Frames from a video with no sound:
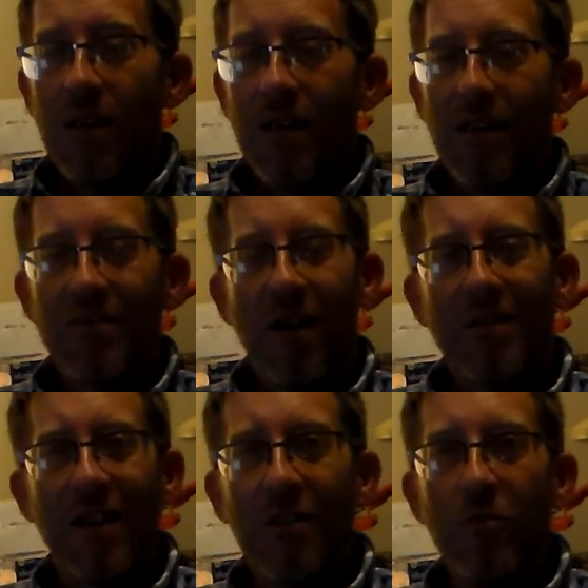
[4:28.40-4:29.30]
it's
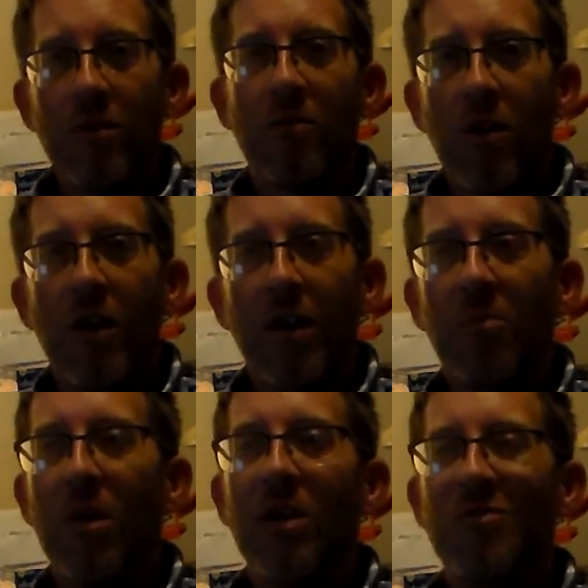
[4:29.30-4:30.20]
not that it wouldn't
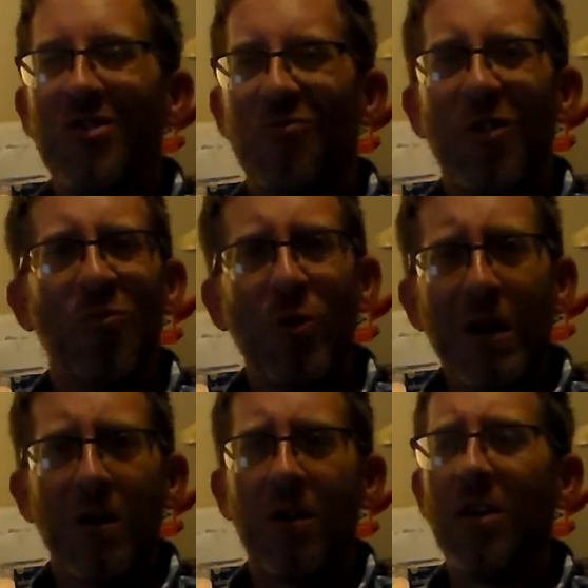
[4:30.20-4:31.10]
run, but it would just run
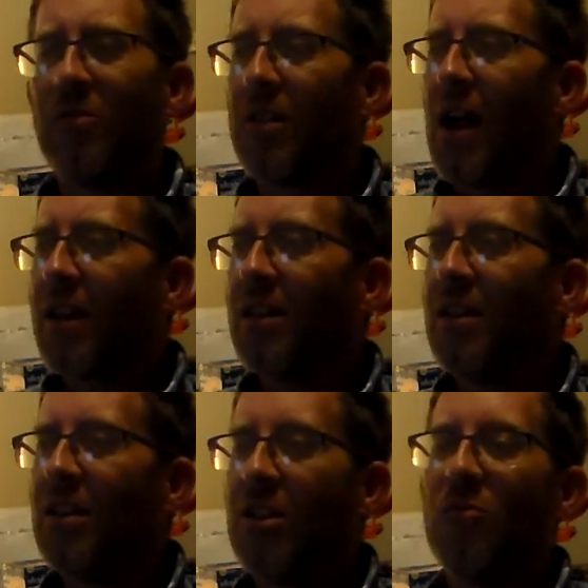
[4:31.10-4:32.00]
weird. It was like
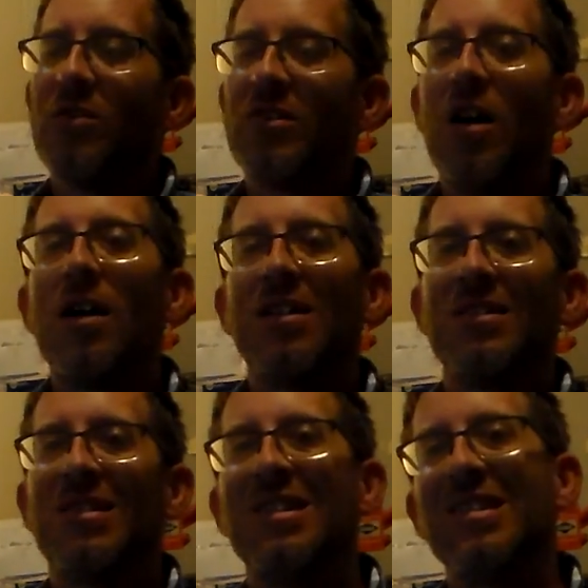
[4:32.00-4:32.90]
it was not
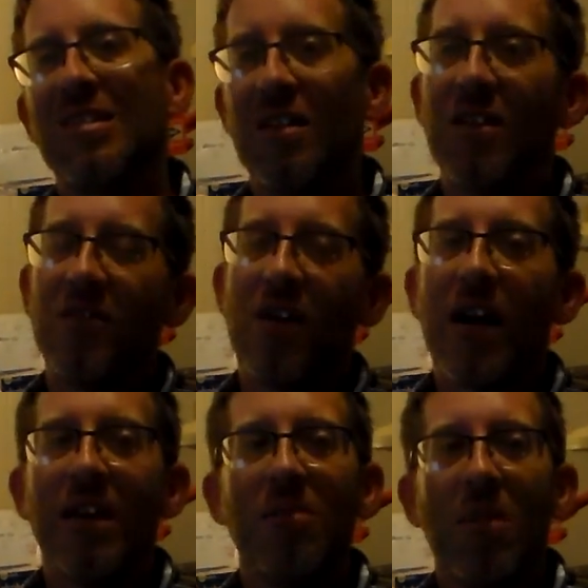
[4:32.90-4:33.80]
consistent. It's
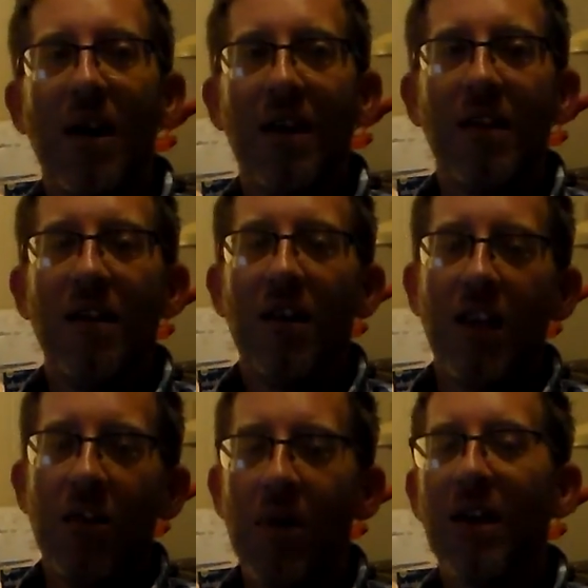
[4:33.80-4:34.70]
like
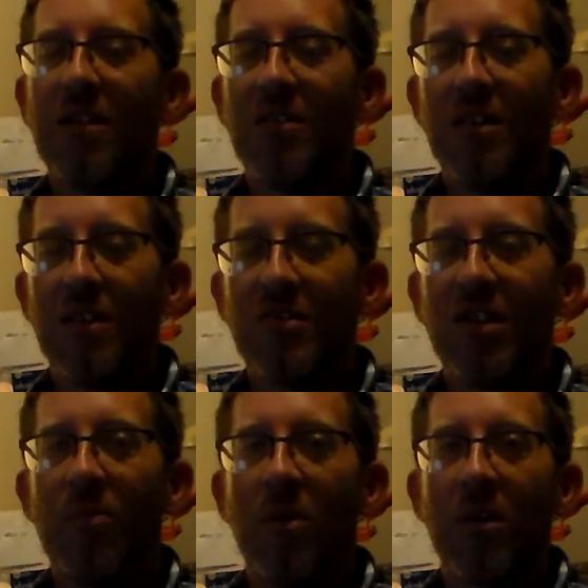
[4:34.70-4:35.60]
you may
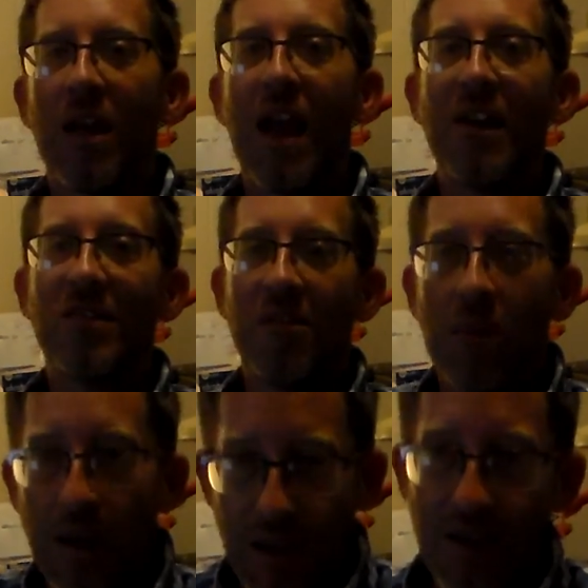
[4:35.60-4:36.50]
step on the gas and it
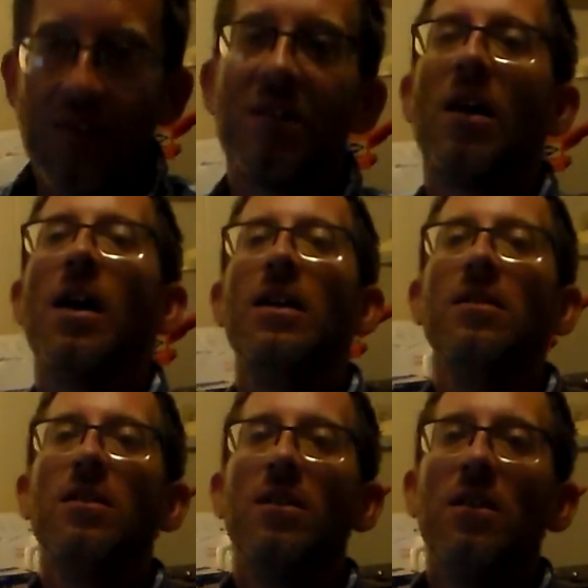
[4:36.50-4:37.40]
may hesitate,